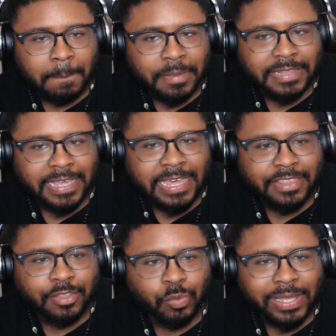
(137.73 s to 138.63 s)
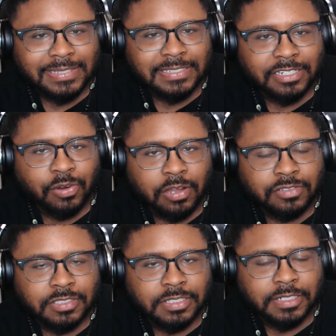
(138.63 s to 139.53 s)
but they had to wait till it
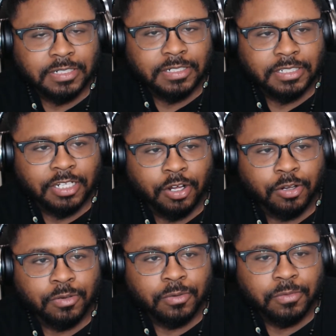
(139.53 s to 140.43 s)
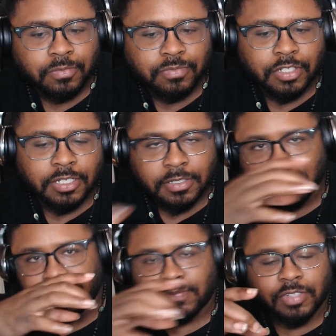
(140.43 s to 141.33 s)
crossed the uh, the goal the
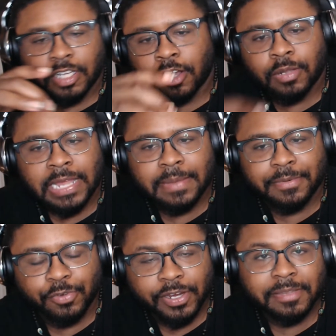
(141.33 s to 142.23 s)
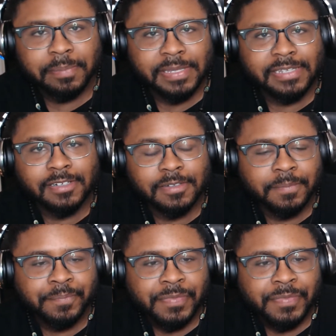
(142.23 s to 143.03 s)
the goal line before he can pick it up.